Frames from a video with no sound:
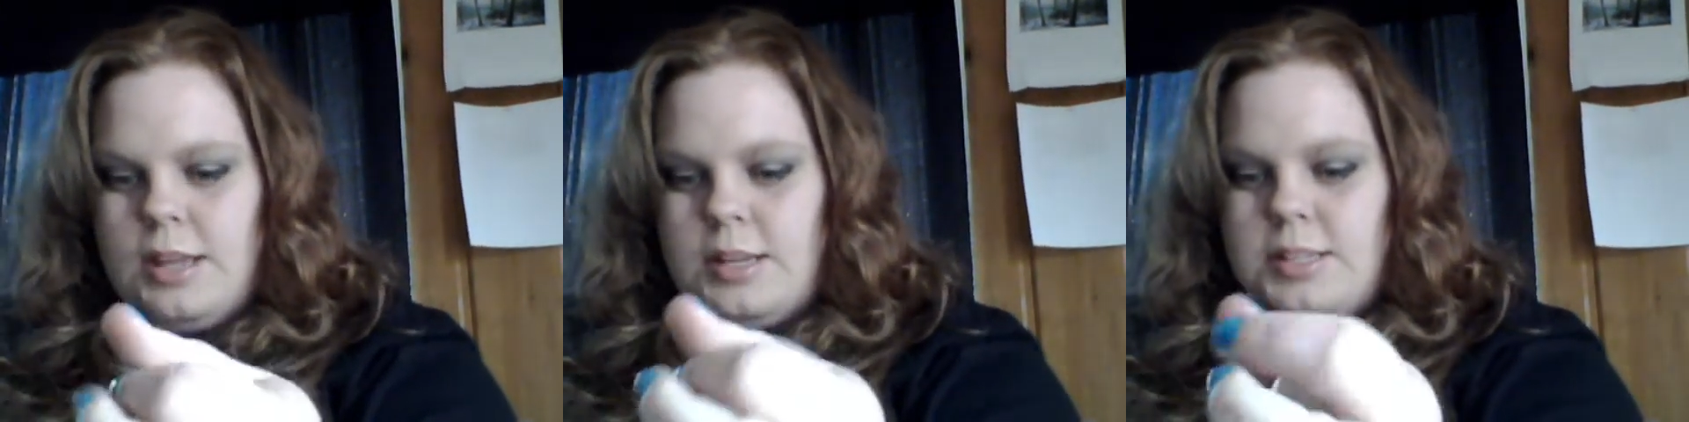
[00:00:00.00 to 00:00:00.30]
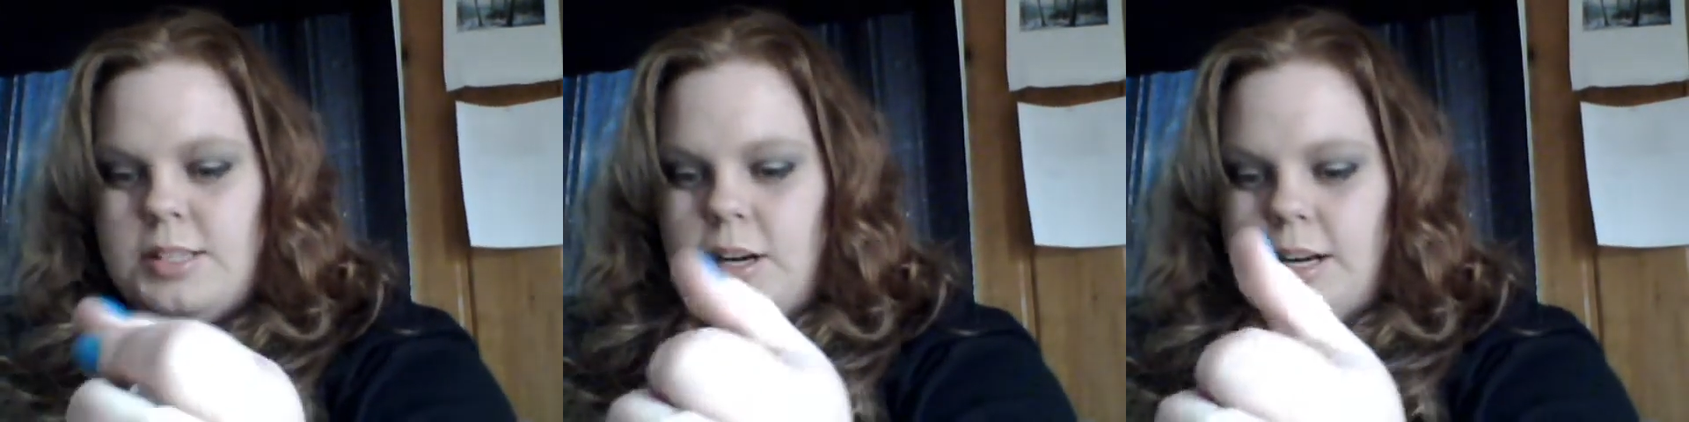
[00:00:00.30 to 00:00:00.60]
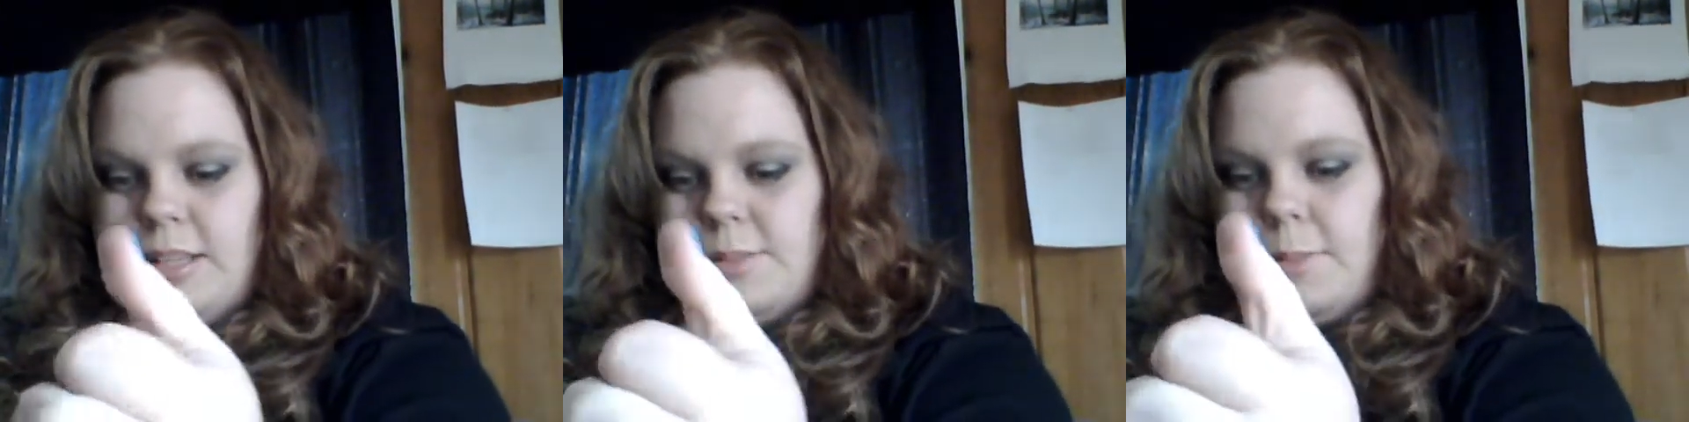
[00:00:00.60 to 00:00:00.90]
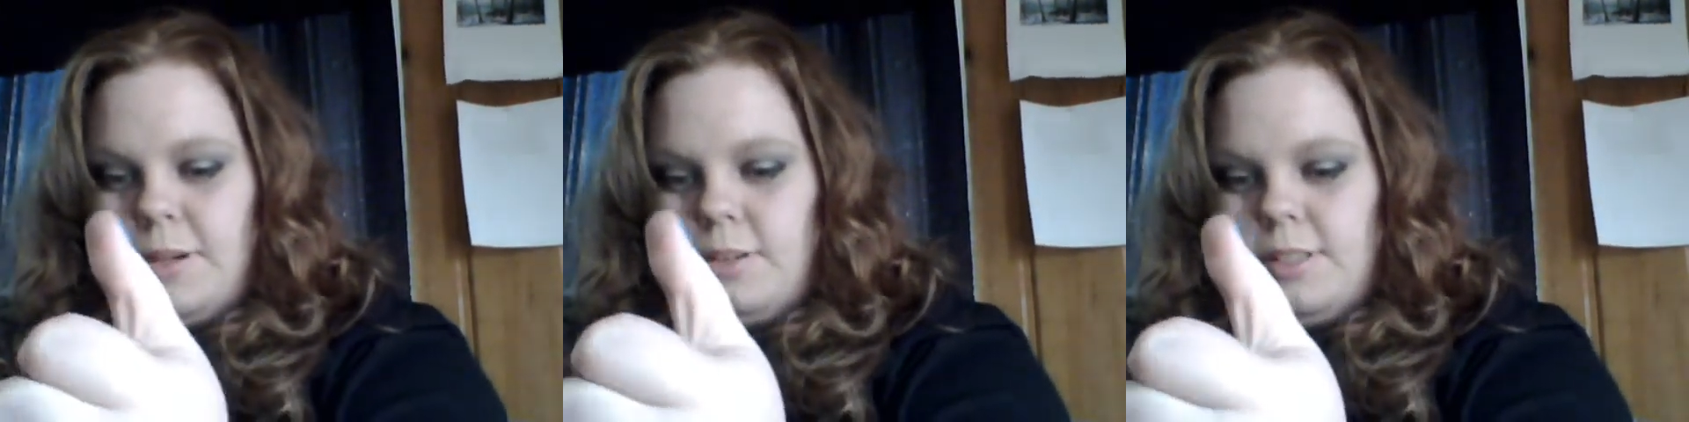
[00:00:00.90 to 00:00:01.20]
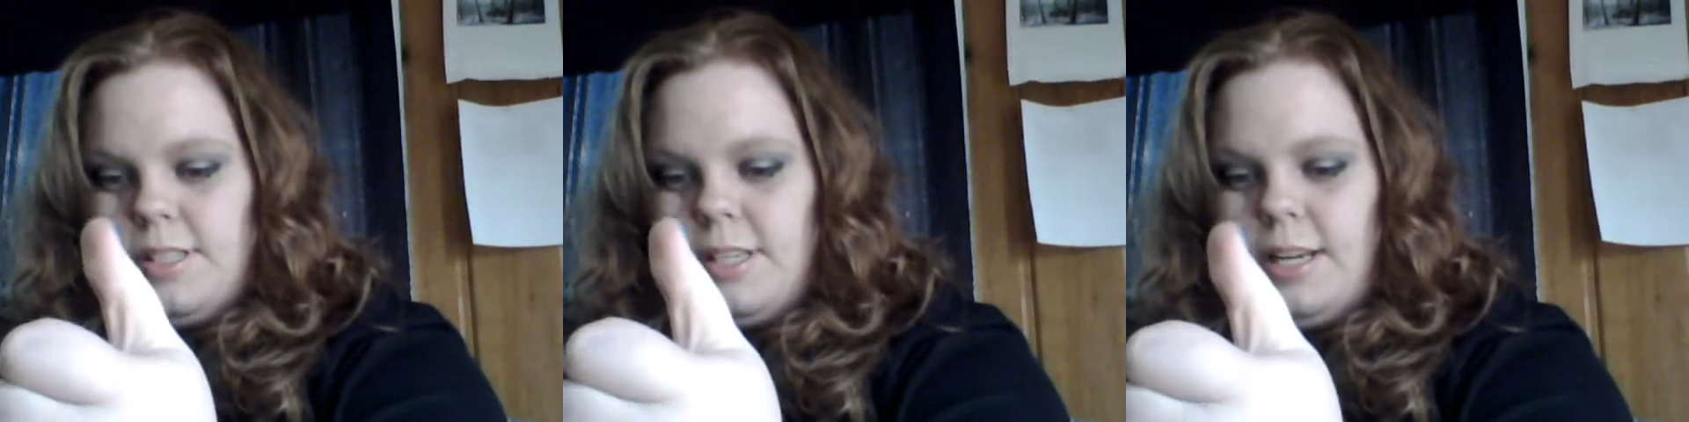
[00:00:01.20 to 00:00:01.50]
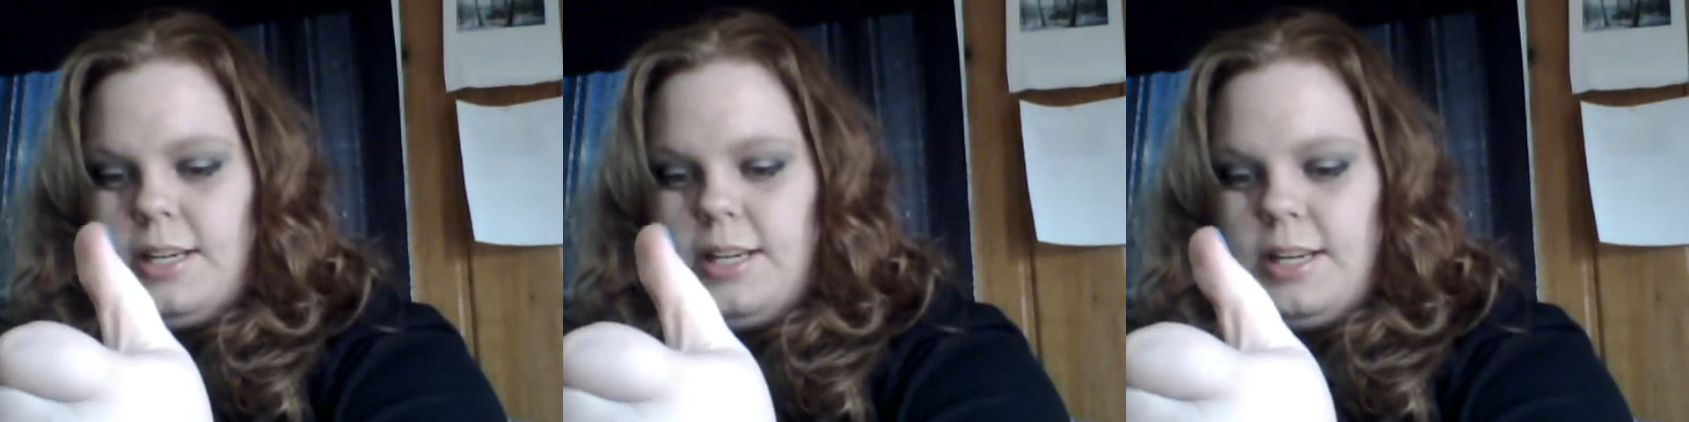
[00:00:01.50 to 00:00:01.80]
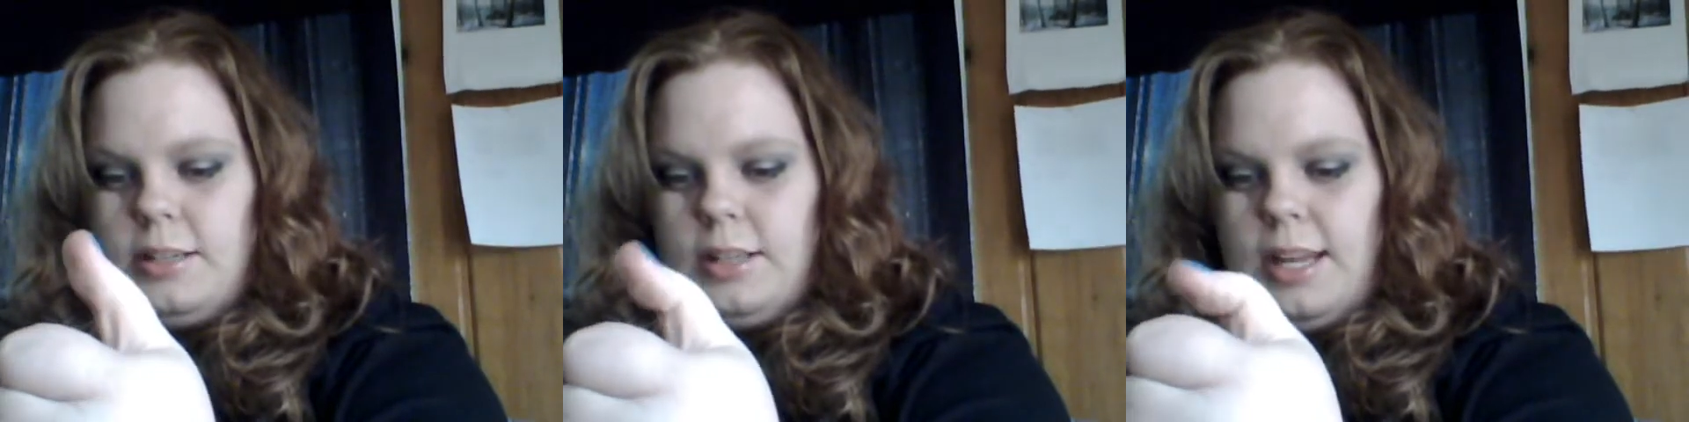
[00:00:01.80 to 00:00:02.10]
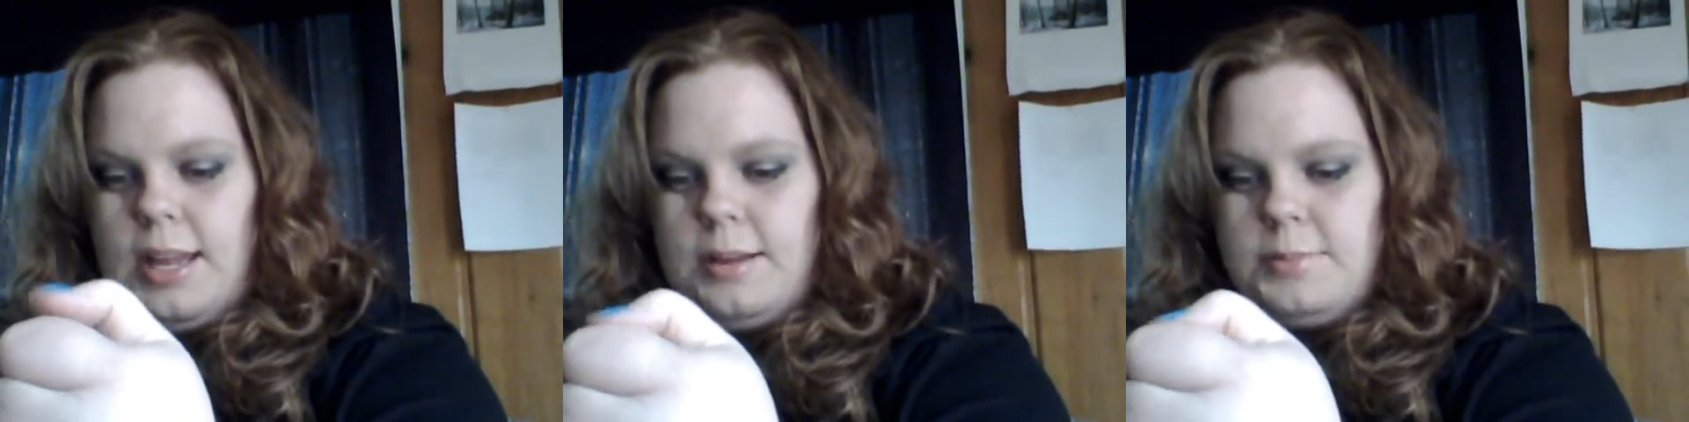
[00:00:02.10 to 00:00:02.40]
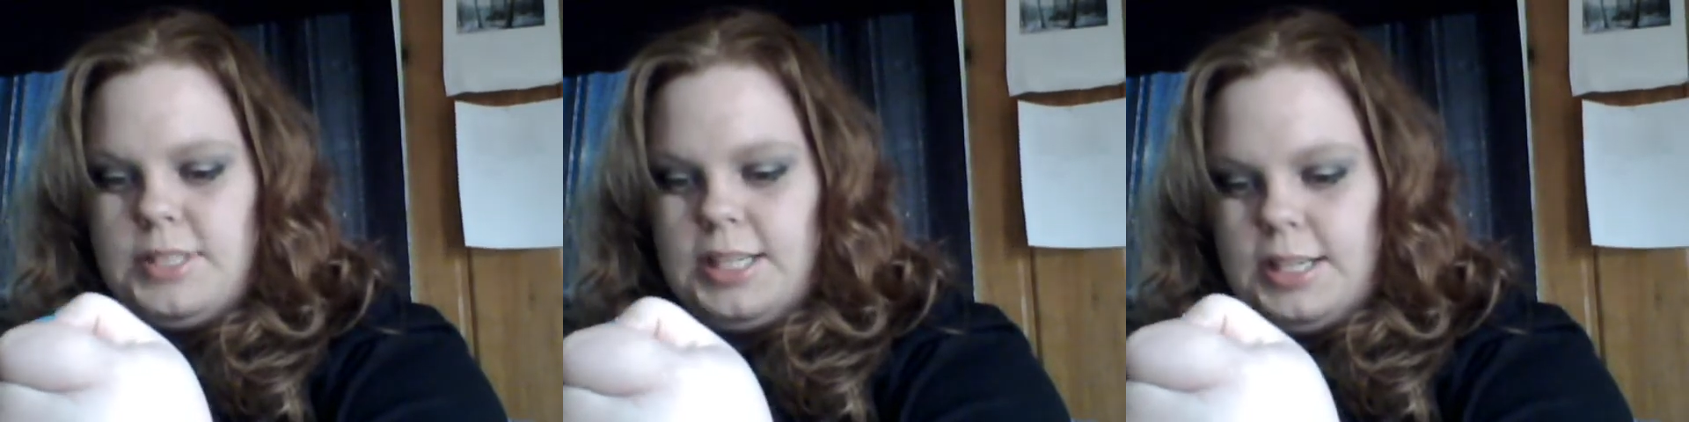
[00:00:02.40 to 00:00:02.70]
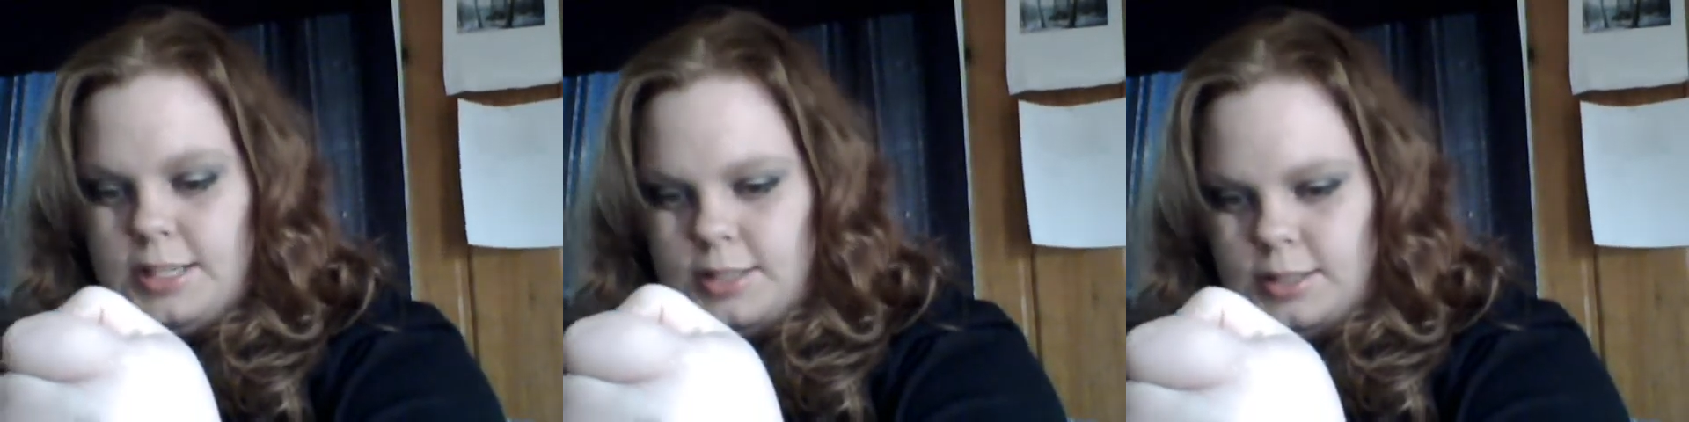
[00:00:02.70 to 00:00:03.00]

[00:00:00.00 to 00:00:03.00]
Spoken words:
Sorry, this bottle is like nearly empty.